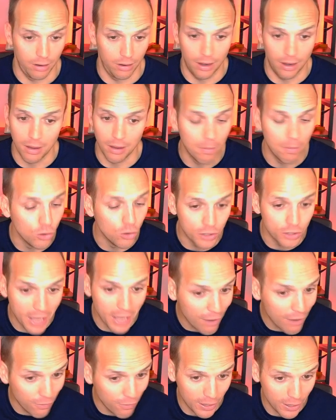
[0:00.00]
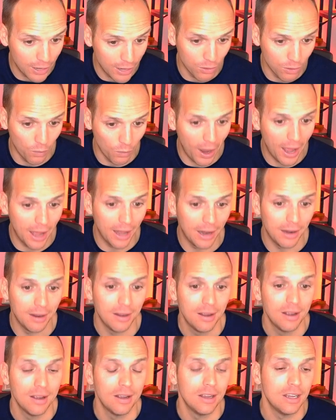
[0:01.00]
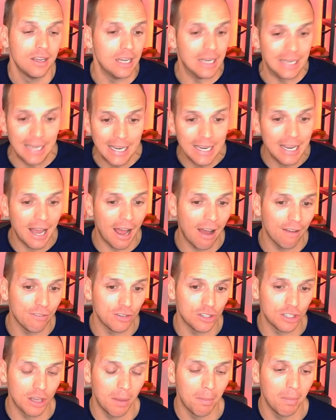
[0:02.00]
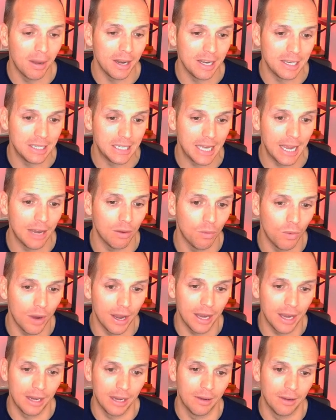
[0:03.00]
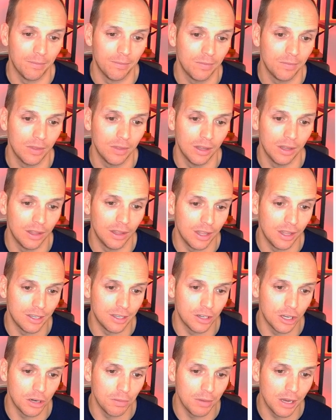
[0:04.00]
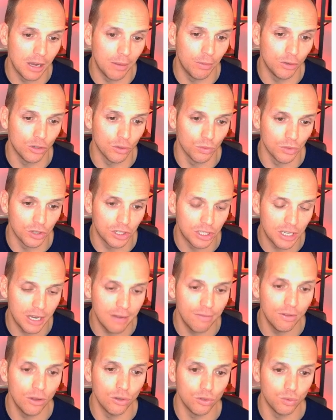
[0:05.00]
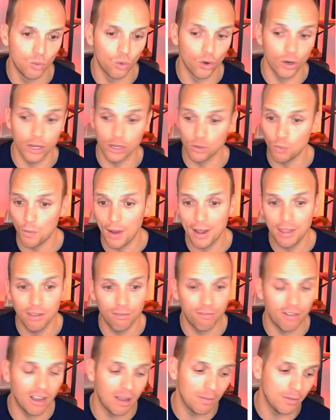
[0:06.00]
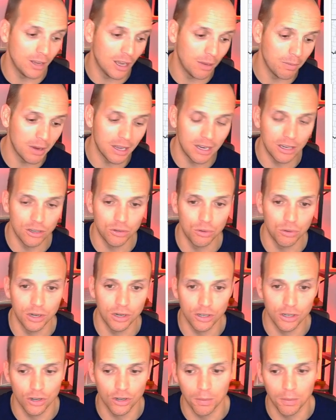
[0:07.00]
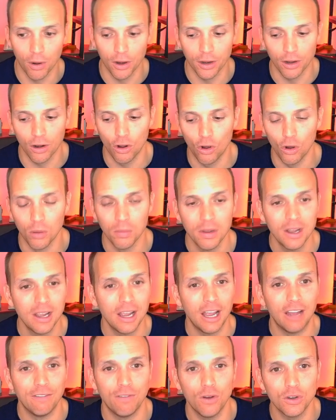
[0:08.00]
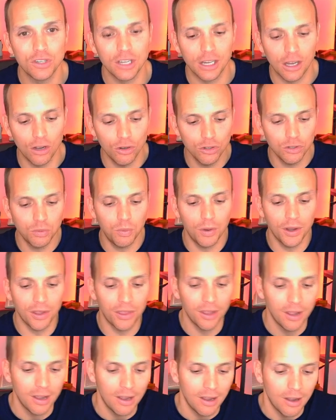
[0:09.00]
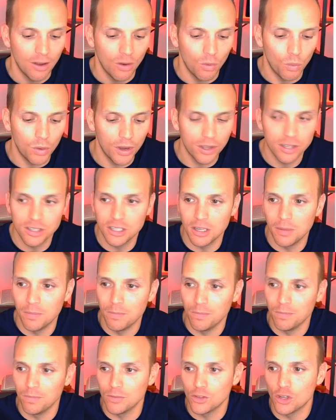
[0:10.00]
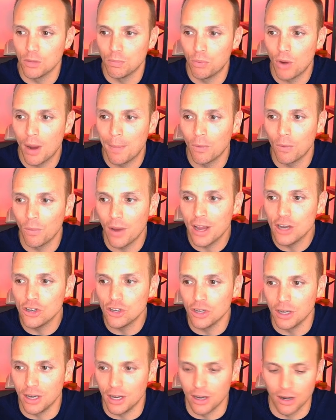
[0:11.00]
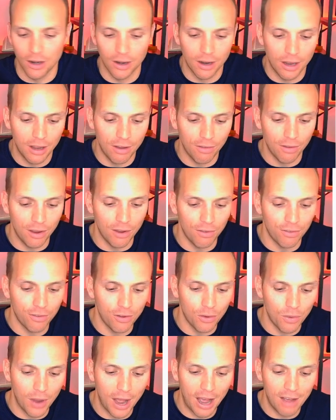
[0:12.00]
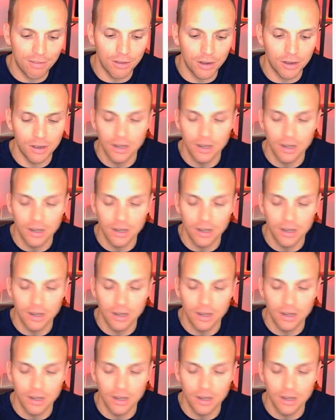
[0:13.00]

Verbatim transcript: most definitely in the red, you need to have somebody stay awake that's going to be able to receive those warnings, wake the family up, get into an interior part of your home. And folks, it goes with with some some preparation here. If if you have a